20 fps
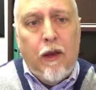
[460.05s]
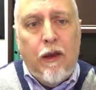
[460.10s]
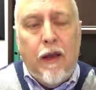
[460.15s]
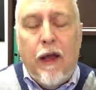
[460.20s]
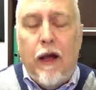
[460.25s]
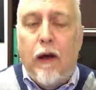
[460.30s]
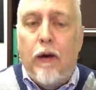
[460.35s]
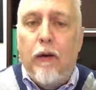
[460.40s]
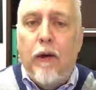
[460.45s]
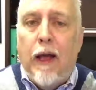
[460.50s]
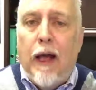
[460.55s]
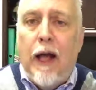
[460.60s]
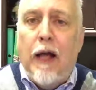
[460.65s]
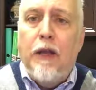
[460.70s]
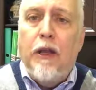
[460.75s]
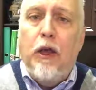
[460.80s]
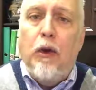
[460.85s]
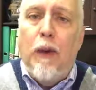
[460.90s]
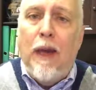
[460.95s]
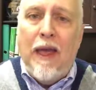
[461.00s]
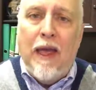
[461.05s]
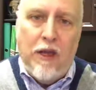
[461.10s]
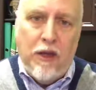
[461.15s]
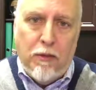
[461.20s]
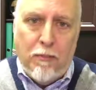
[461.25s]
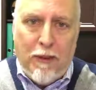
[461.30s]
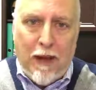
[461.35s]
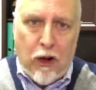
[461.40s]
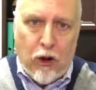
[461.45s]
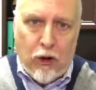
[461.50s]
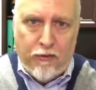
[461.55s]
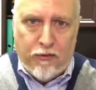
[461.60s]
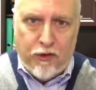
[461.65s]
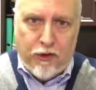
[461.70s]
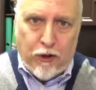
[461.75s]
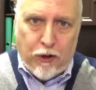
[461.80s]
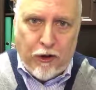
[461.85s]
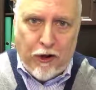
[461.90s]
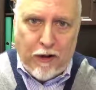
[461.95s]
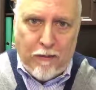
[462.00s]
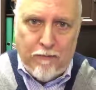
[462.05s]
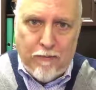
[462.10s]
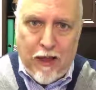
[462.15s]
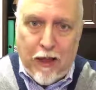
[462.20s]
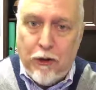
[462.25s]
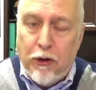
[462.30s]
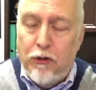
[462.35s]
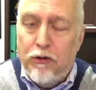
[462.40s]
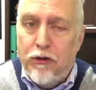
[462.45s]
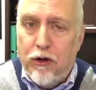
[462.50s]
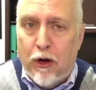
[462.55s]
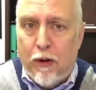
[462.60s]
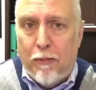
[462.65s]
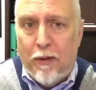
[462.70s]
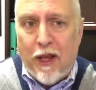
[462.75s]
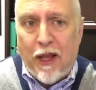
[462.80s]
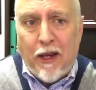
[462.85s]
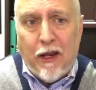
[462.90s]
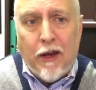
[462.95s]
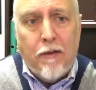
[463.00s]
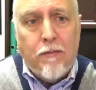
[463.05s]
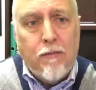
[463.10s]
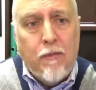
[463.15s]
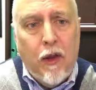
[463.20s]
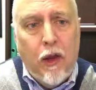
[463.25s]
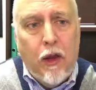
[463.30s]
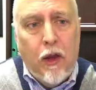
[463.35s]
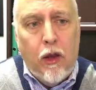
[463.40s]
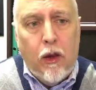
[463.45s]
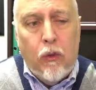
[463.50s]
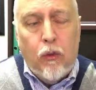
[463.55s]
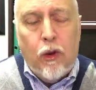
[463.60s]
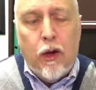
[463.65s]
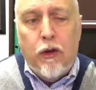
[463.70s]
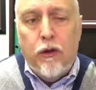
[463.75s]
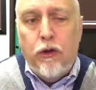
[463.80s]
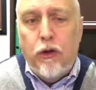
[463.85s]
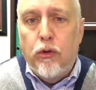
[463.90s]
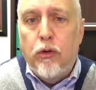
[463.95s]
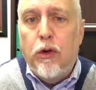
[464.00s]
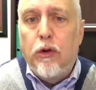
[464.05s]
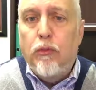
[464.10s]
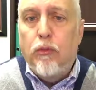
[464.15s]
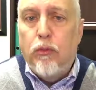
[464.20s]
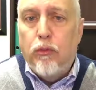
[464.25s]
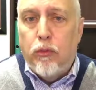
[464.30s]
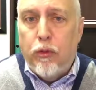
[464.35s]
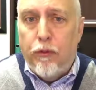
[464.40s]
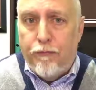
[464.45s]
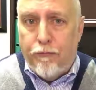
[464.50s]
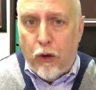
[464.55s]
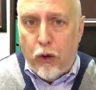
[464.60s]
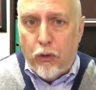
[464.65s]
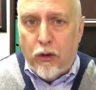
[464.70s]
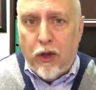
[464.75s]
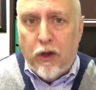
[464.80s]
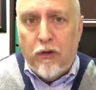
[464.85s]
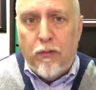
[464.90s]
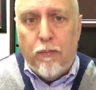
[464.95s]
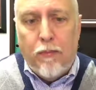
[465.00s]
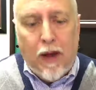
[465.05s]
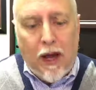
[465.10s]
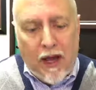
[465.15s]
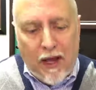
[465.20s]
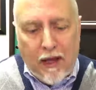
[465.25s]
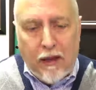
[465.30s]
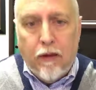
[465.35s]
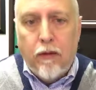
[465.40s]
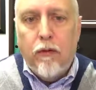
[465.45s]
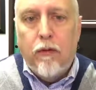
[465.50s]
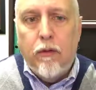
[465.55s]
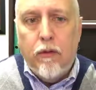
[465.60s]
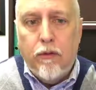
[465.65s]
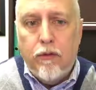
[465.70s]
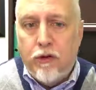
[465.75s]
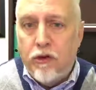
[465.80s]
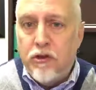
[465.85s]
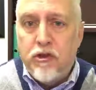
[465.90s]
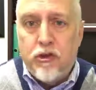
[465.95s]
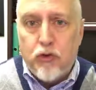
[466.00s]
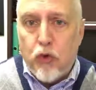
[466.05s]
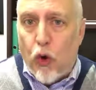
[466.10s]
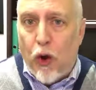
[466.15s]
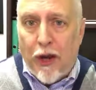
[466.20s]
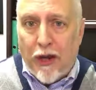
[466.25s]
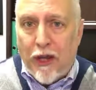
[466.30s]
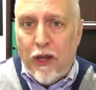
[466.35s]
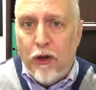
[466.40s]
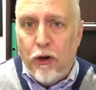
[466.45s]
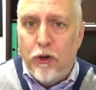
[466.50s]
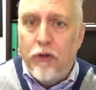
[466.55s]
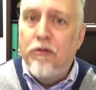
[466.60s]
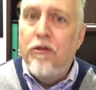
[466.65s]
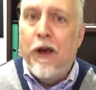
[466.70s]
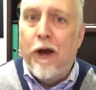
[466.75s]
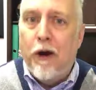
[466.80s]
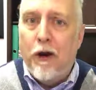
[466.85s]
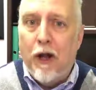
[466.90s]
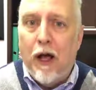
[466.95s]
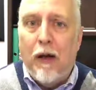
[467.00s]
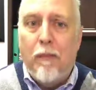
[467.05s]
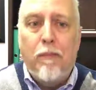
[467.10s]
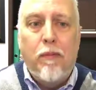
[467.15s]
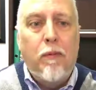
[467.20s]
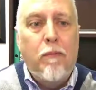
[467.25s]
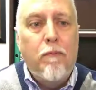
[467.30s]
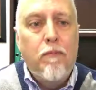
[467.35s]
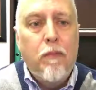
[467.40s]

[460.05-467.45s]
Now, how do you end a power of attorney? How do you terminate it? Well, you can revoke it by destroying it. You can tear it up.